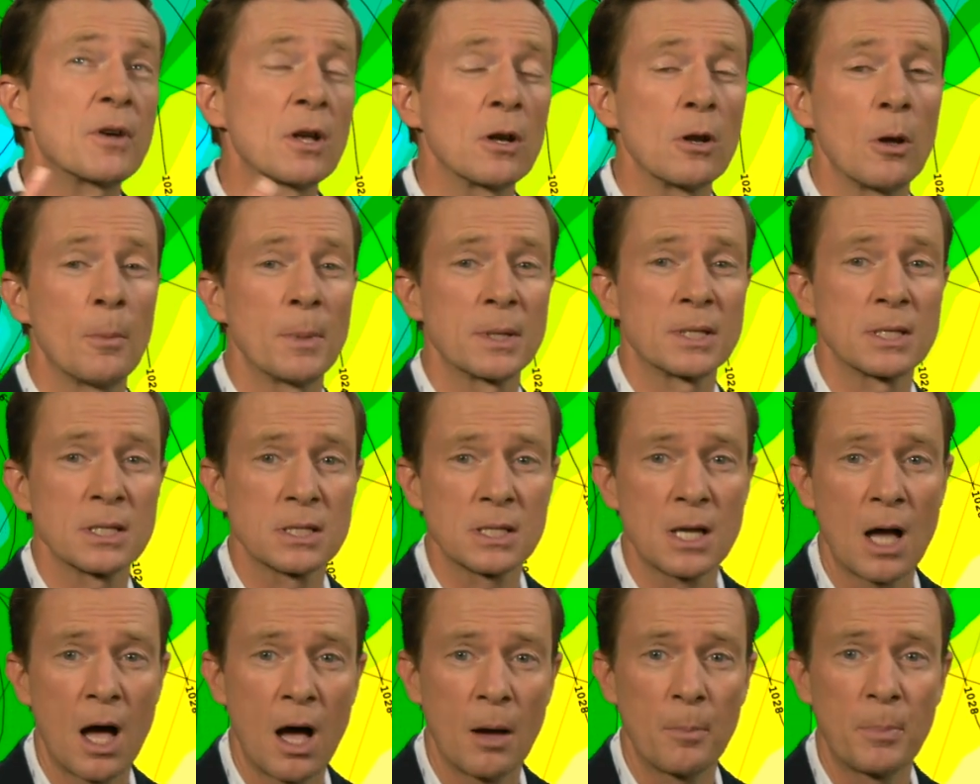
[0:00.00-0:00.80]

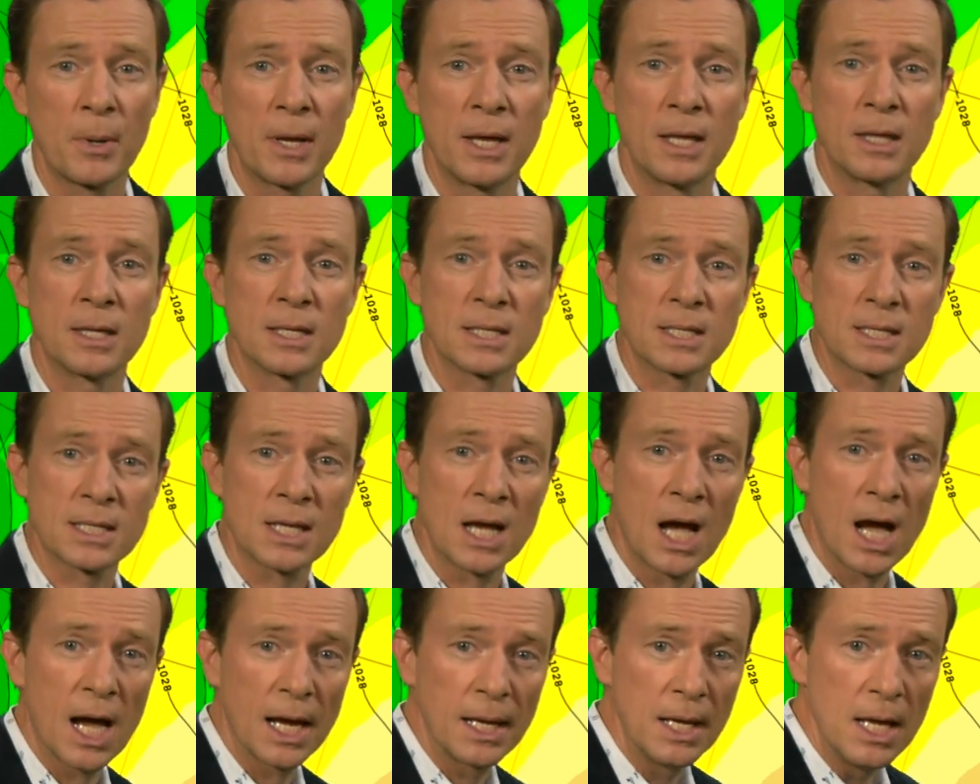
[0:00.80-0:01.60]
kilometers up in the
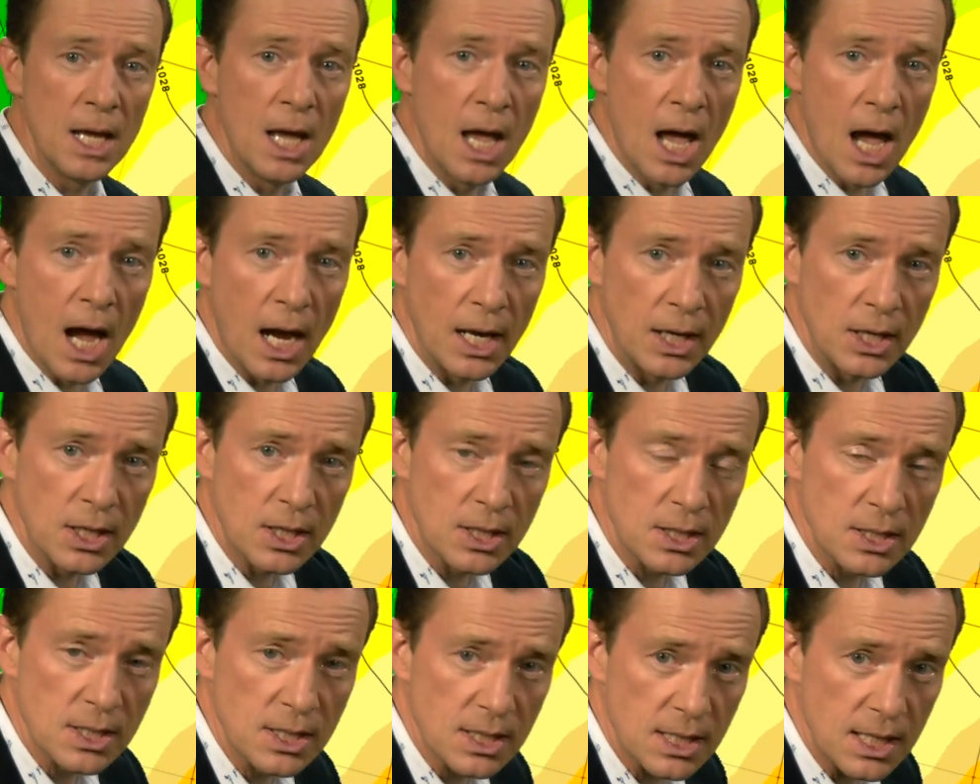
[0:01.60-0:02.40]
sky. And you
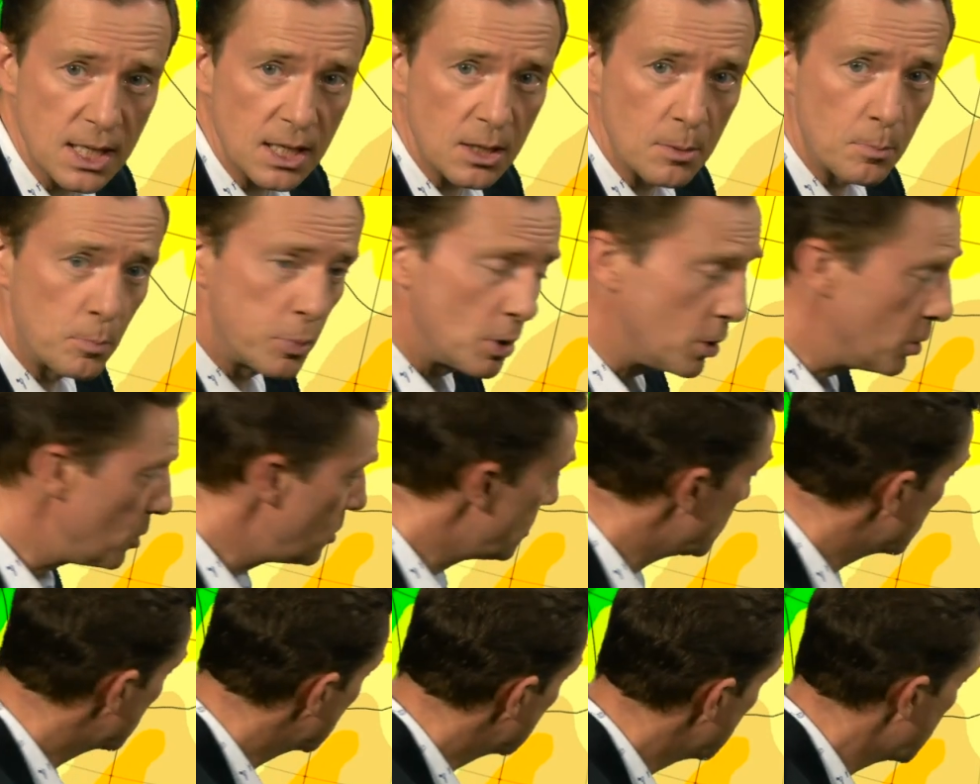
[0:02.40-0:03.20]
can see the
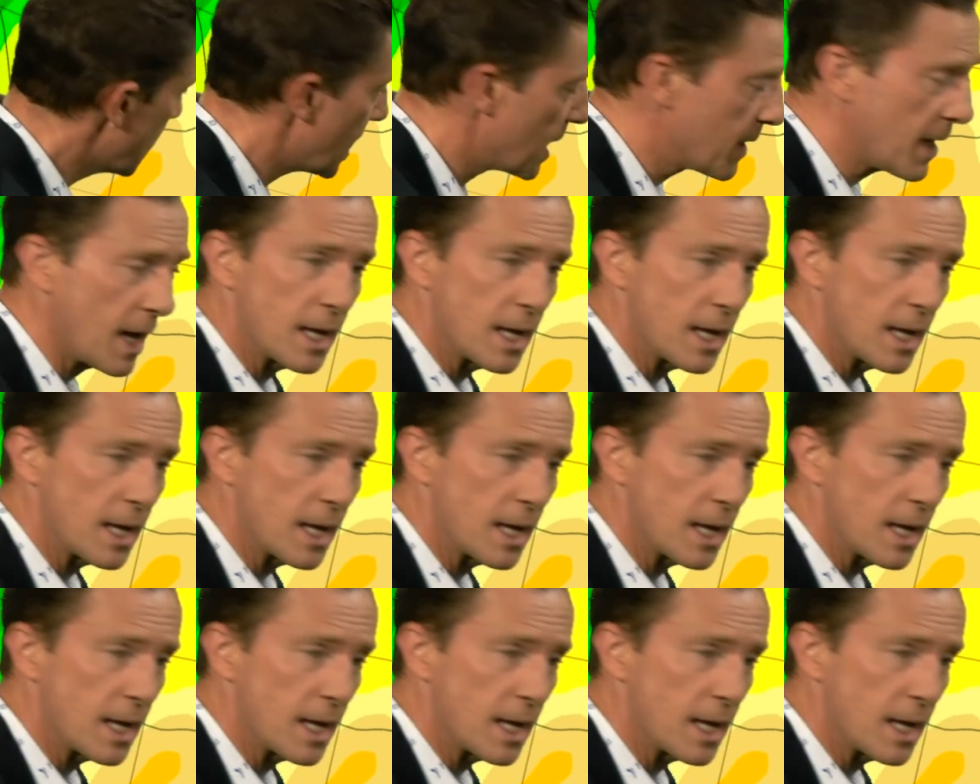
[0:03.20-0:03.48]
blues here.